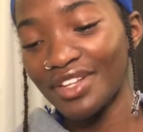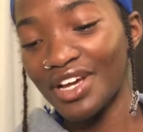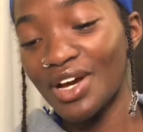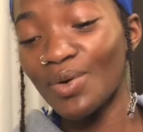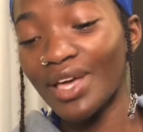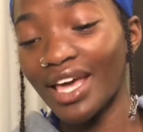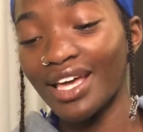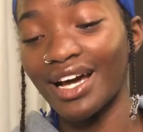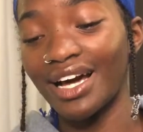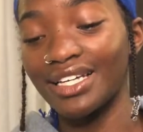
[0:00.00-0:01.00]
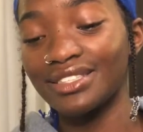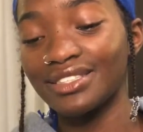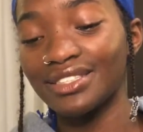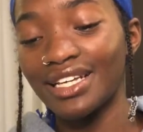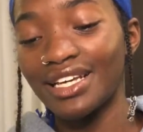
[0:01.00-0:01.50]
Okay, guys.
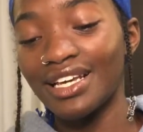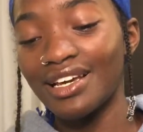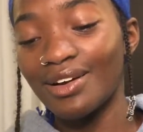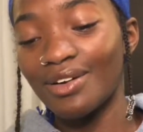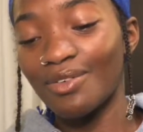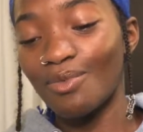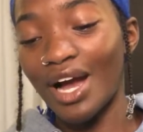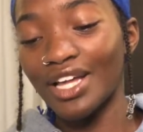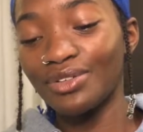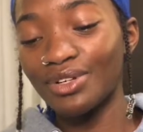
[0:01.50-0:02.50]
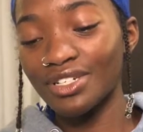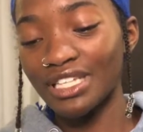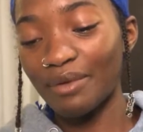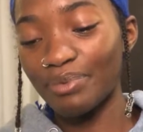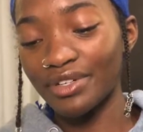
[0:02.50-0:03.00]
Why do girls
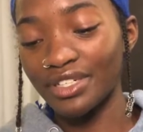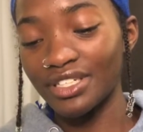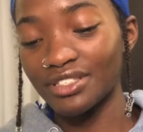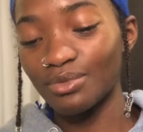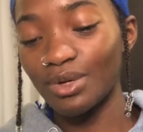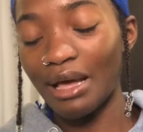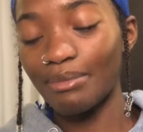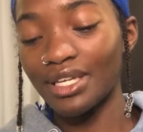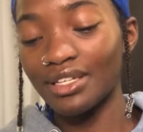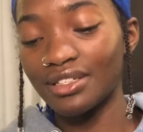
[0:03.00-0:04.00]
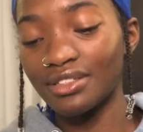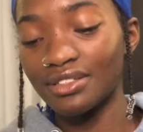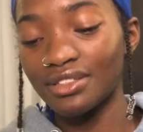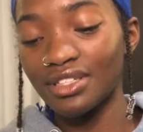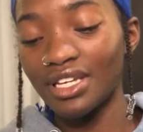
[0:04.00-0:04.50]
have periods? Well, I mean,
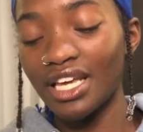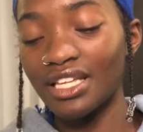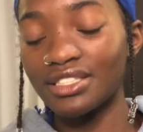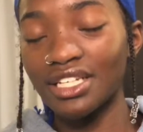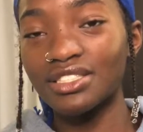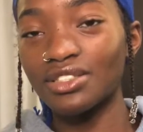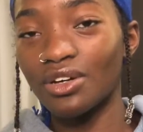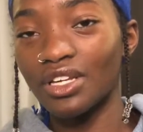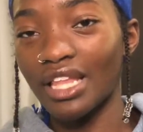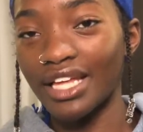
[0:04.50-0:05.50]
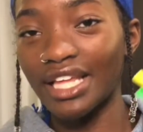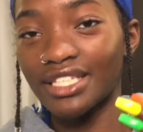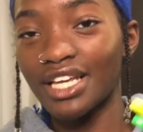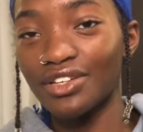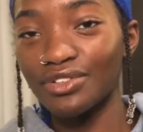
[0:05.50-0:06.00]
it does like,
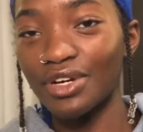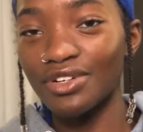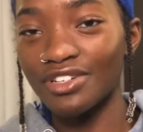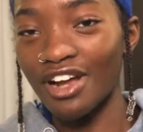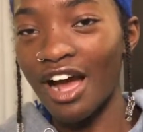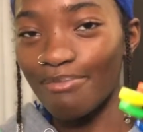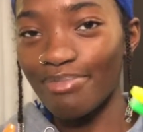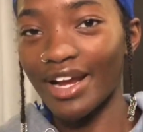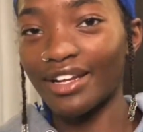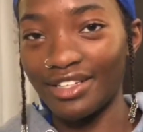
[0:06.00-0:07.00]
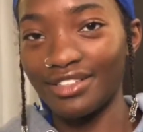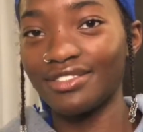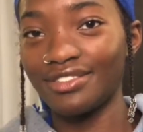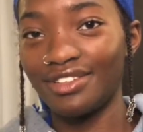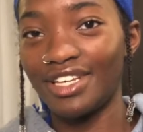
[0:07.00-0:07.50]
that's how you know you're not pregnant,
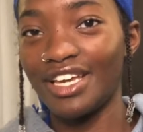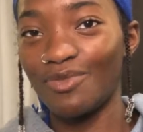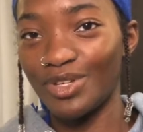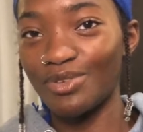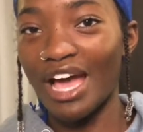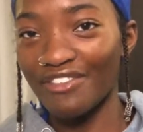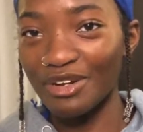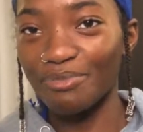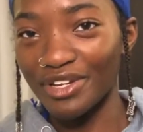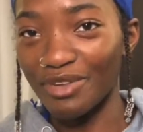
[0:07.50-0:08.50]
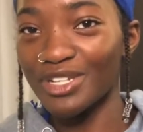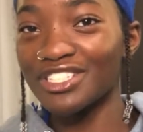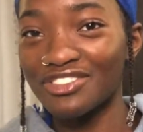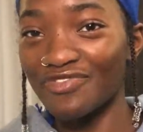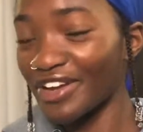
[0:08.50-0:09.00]
when you have your period, which
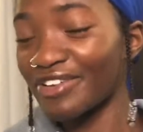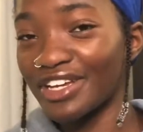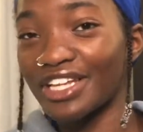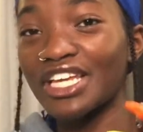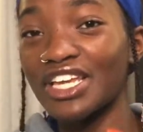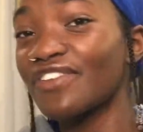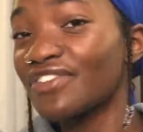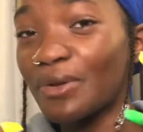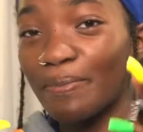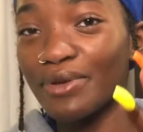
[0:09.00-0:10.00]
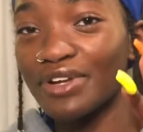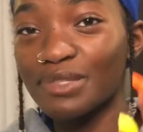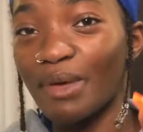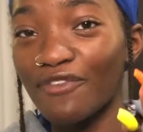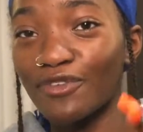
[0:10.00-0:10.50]
is very good. Even if your period's
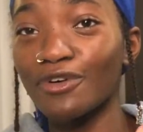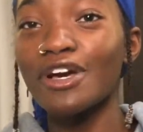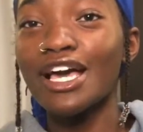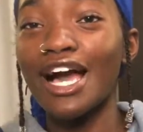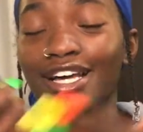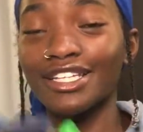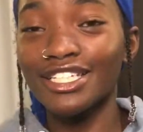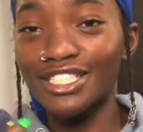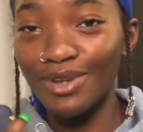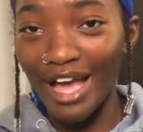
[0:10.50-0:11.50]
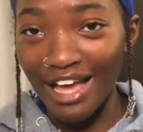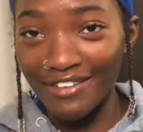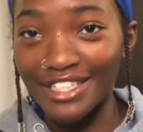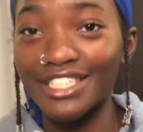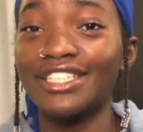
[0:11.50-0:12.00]
painful, at least you have
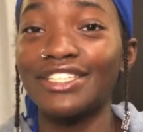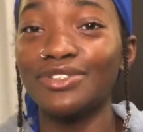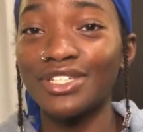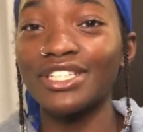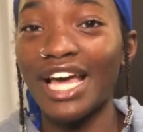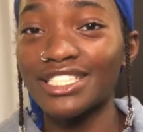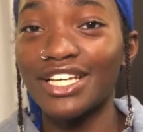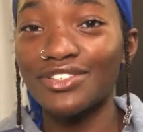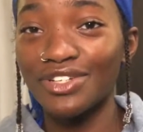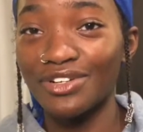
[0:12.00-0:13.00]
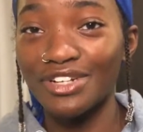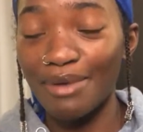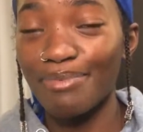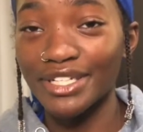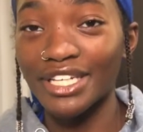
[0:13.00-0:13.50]
it, and that's how you know you're
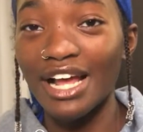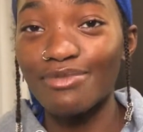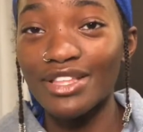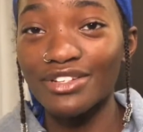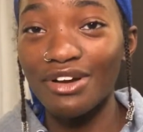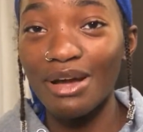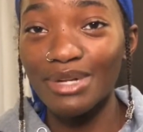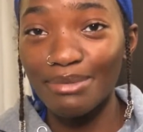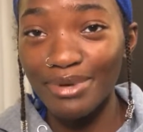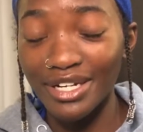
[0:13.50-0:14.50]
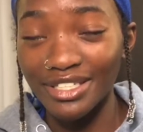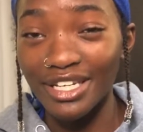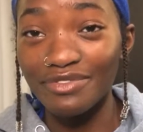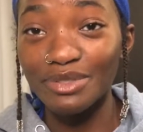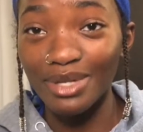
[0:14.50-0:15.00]
not pregnant. I'd rather know I'm not pregnant
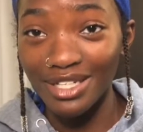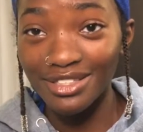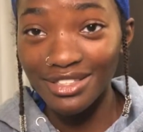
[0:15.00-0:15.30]
every month